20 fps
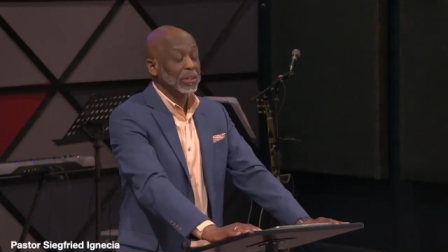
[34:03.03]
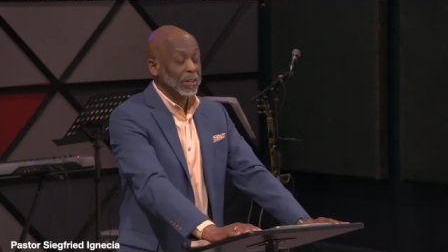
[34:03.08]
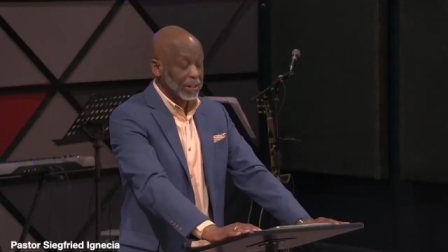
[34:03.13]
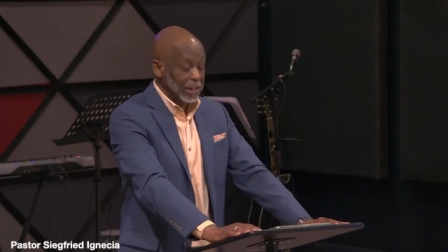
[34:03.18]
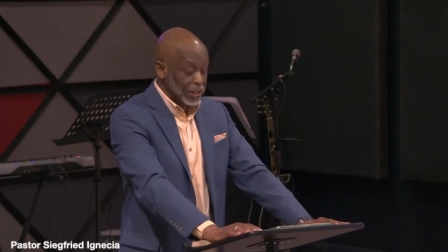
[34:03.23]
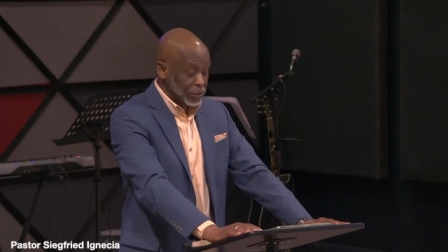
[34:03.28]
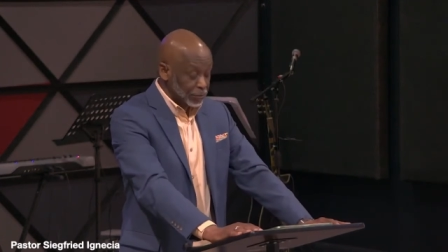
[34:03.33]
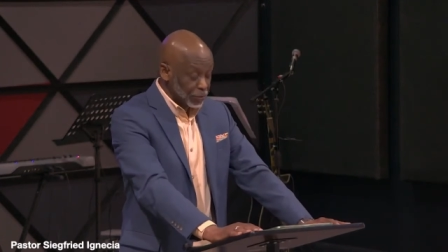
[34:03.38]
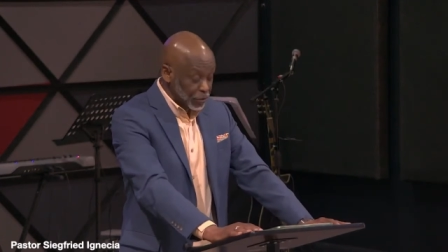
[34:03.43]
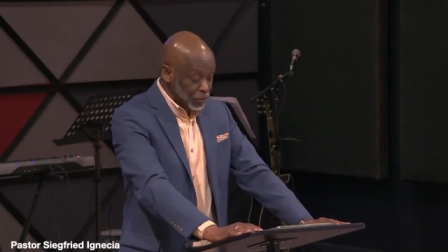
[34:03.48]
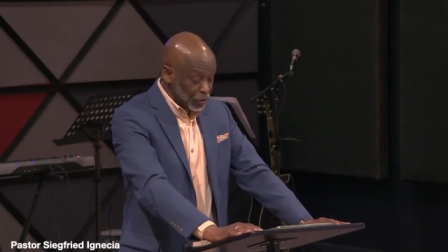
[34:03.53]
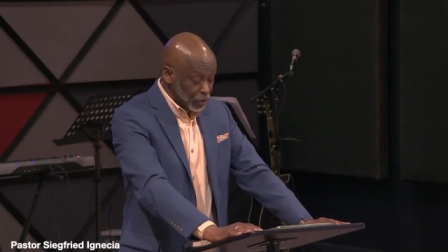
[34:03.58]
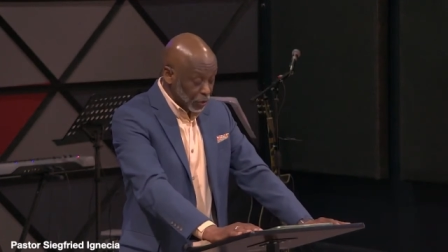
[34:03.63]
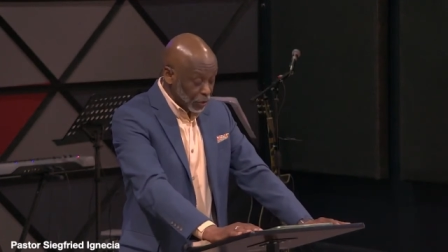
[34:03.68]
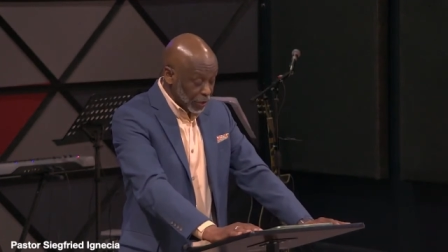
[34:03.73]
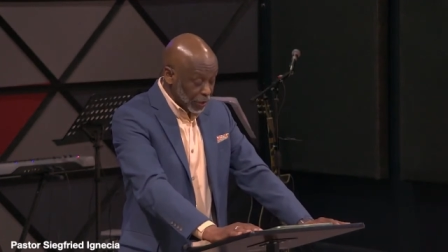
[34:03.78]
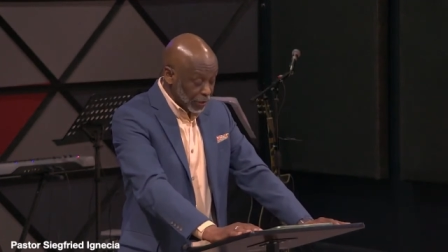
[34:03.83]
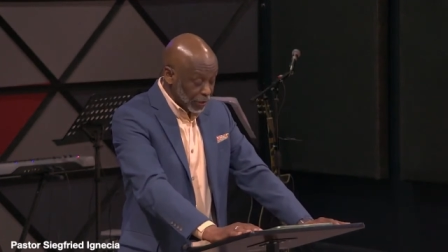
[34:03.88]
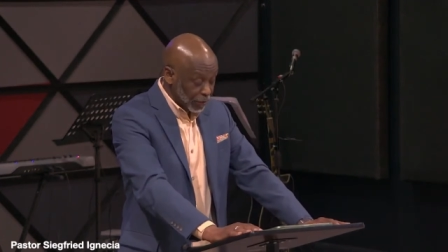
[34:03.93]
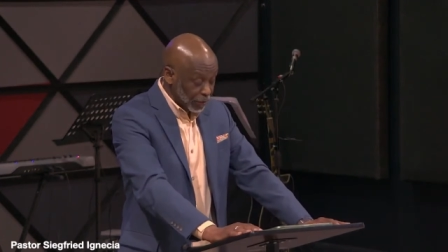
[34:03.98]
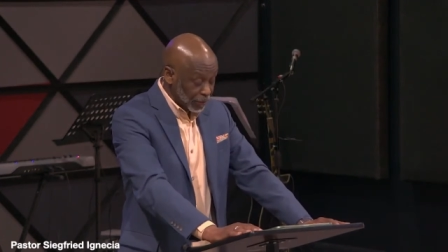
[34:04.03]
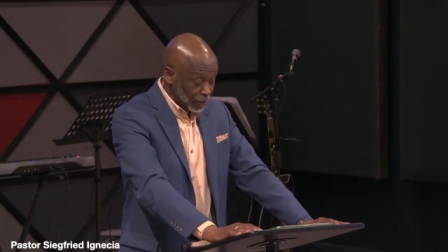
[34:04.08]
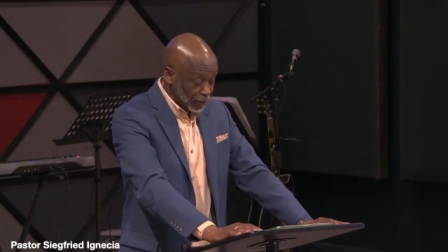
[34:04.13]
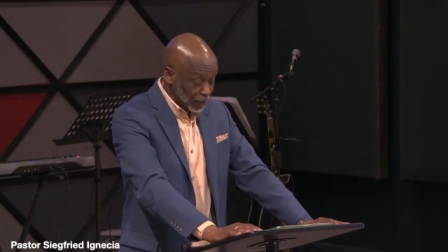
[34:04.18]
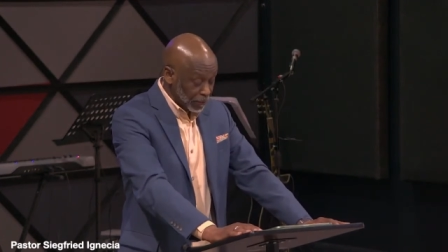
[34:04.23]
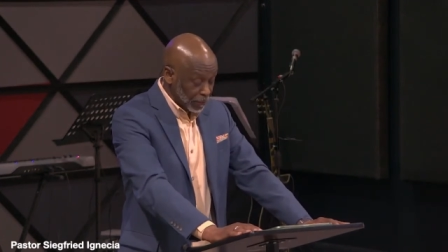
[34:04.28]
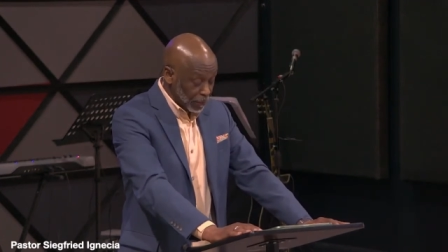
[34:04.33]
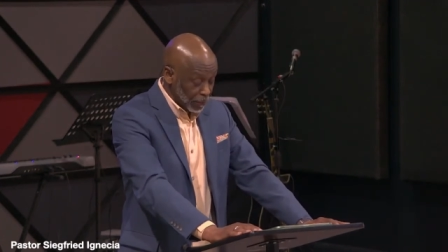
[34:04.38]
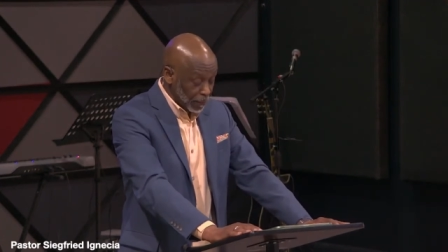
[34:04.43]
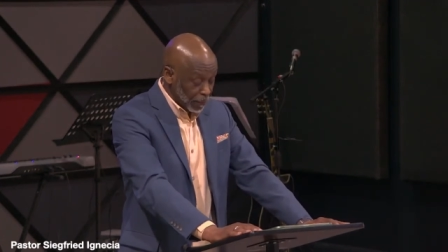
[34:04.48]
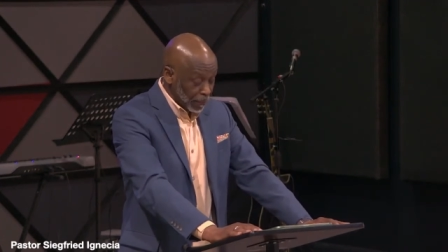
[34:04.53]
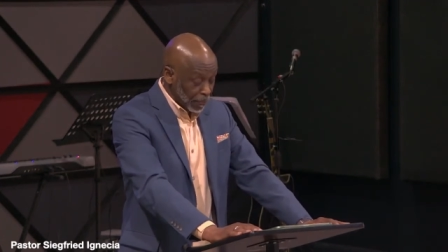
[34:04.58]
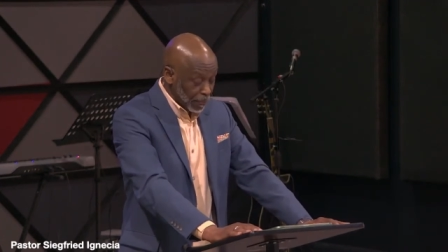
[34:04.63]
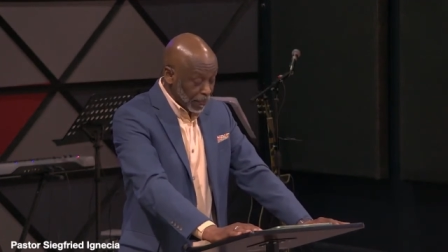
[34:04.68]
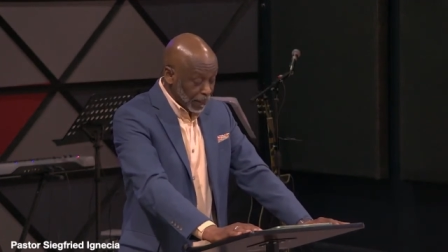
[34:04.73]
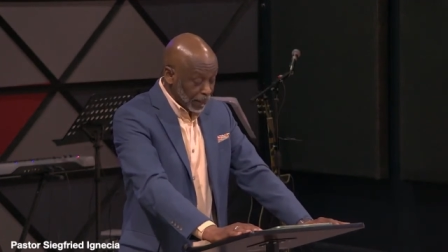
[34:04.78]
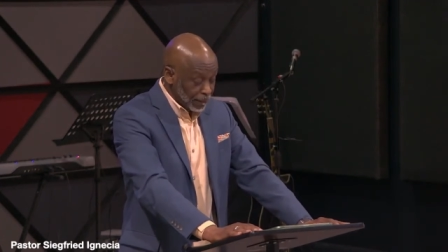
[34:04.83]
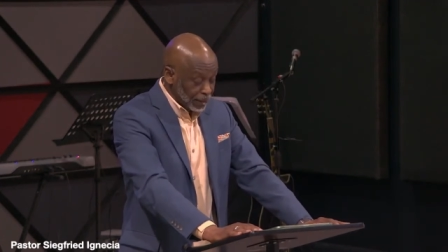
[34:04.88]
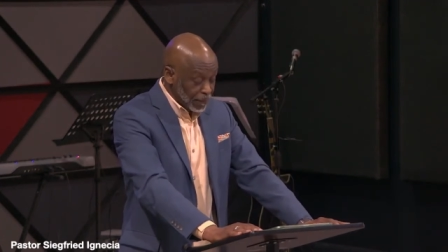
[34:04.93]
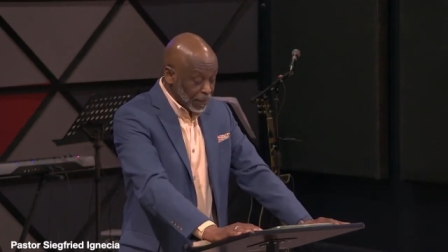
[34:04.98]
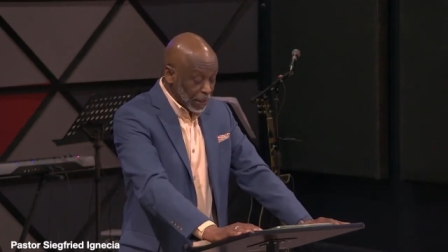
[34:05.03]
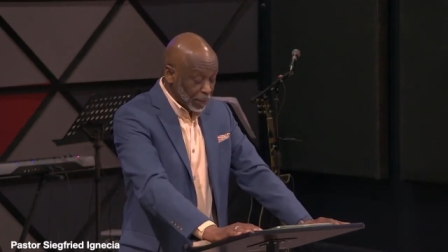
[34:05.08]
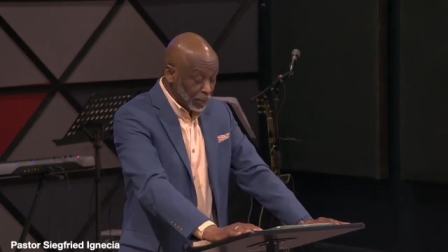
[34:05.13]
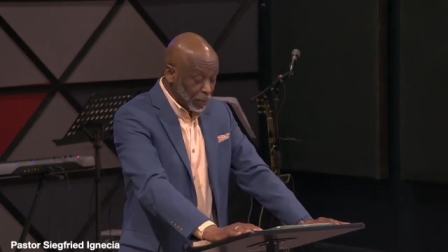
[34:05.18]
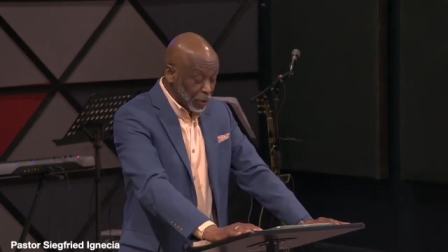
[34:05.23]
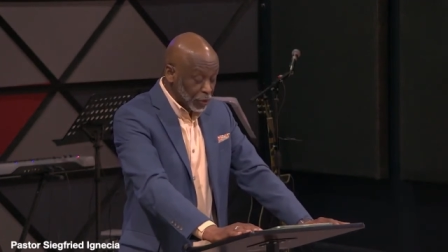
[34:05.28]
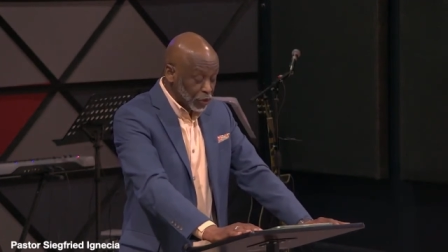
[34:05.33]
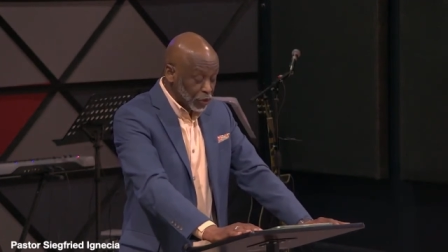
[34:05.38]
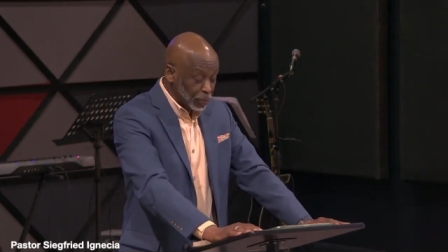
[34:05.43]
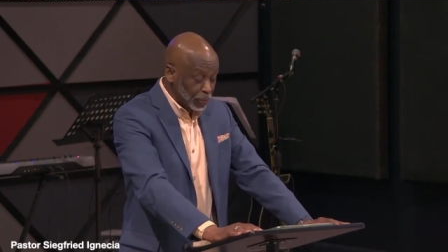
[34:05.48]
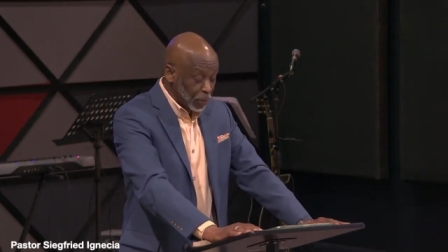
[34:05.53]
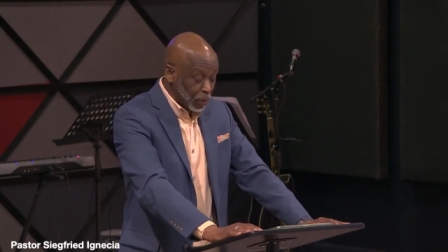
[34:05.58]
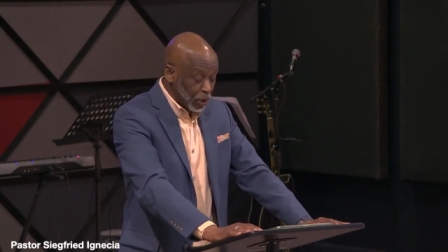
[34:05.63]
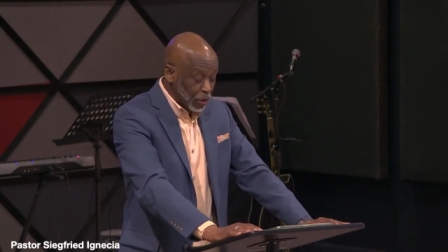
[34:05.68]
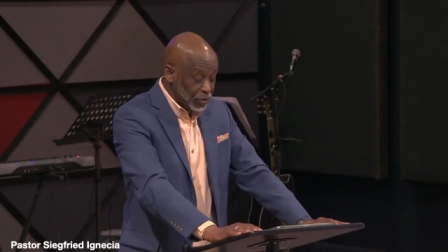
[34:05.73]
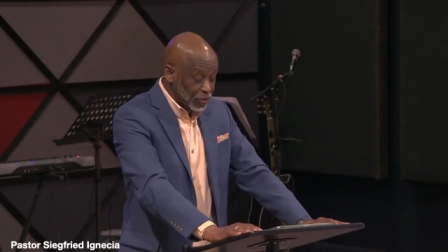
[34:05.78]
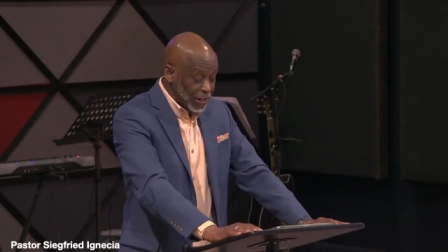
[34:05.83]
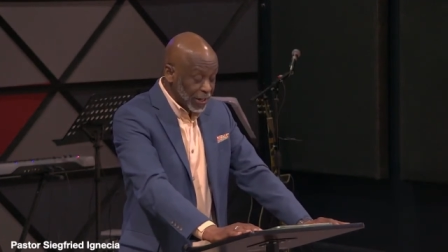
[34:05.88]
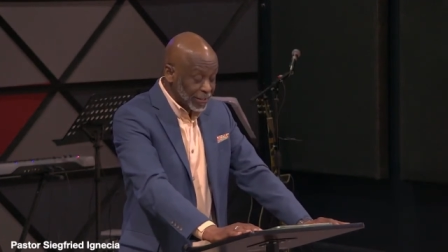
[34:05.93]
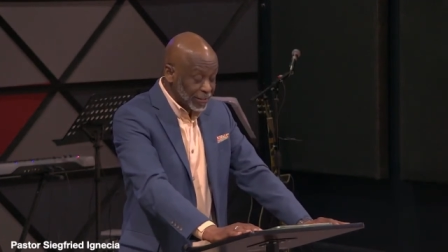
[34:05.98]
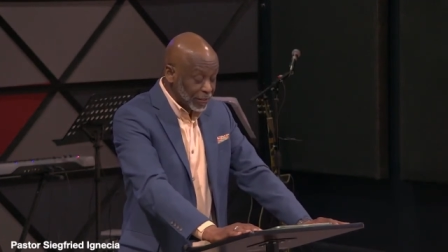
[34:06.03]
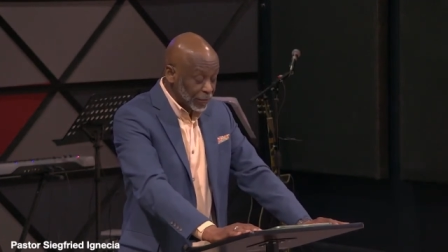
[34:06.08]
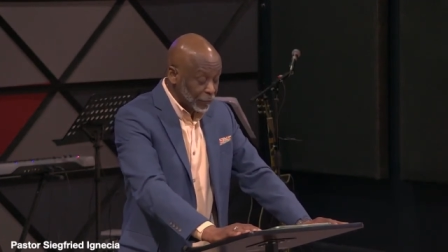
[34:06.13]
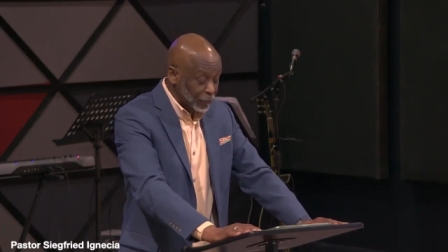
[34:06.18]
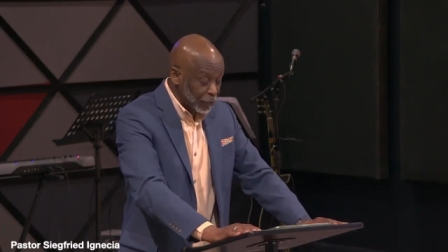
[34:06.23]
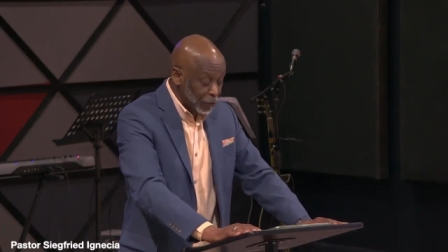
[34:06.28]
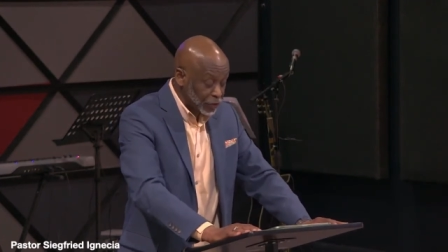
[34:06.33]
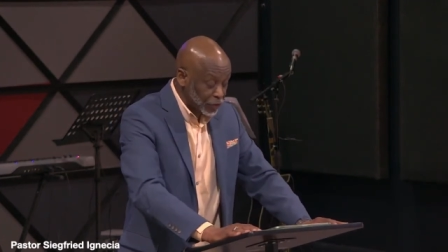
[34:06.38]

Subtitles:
the Christmas story. The Apostle Paul says in